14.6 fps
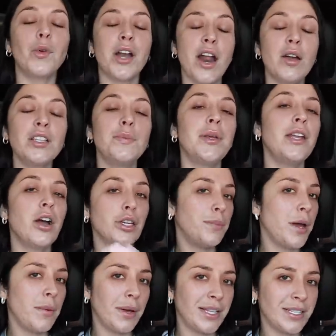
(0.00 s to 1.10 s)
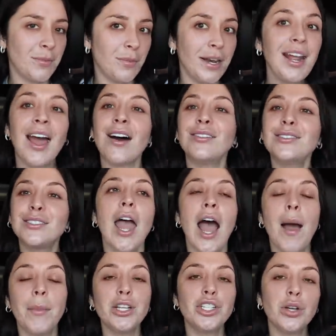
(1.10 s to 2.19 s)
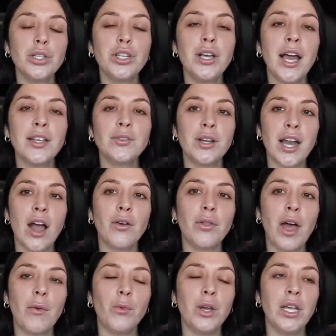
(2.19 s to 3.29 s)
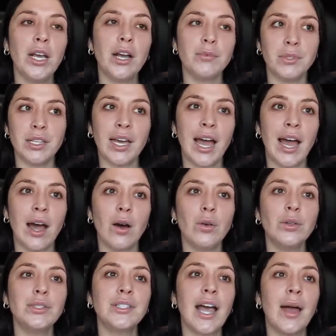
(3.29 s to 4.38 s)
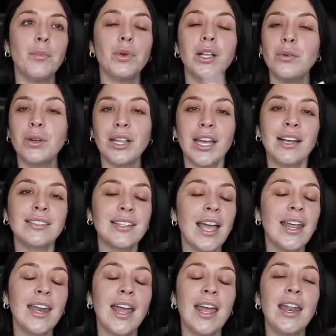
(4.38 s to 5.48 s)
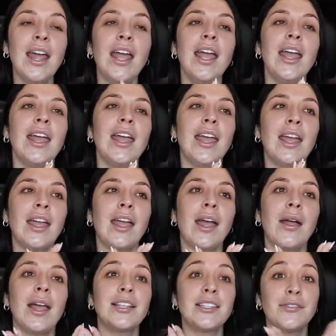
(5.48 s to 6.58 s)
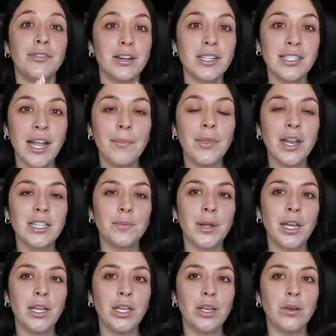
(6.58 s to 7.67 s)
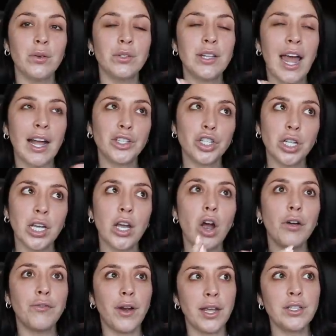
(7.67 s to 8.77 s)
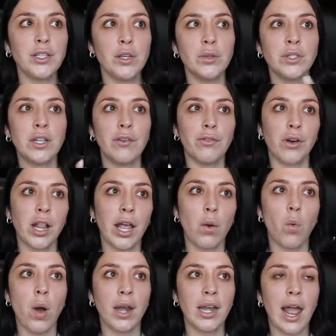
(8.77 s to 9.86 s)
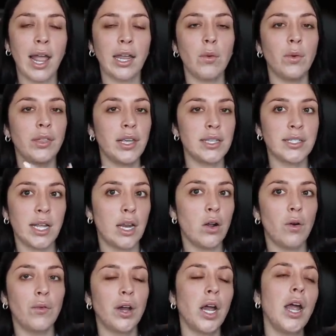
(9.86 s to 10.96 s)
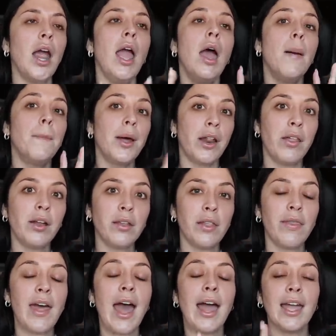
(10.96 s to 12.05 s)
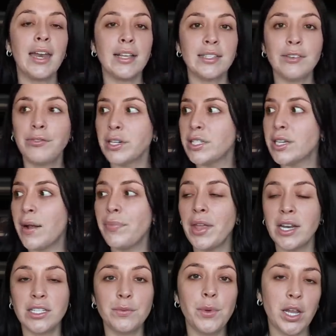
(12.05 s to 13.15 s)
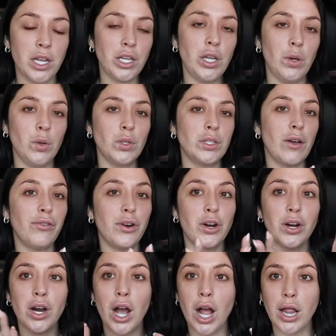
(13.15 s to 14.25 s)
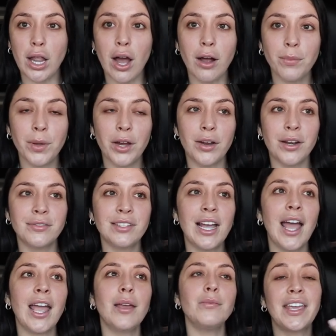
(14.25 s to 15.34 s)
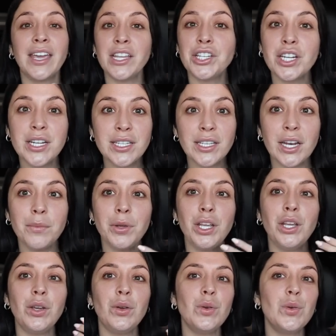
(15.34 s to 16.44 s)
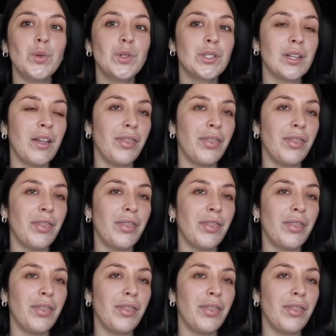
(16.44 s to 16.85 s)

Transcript: Right now it's being occupied by somebody else. I'm going to show it to you guys right now that we come to the house. I'm really, really excited. Uh, it's the first time that it's being used. Actually, our friends used it for like one night when they stayed over. But other than that, it is the first time that it's being used for a long period of time. The kitchen is going to be used.